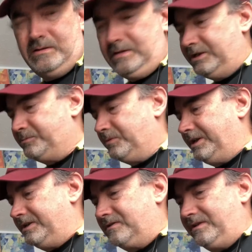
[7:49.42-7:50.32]
It's pretty
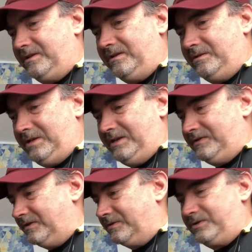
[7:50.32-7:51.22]
easily easy
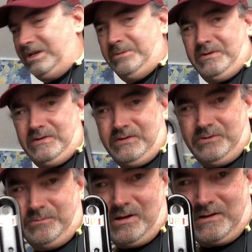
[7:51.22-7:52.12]
to understand, but this is
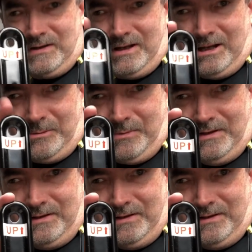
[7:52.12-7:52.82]
marked up.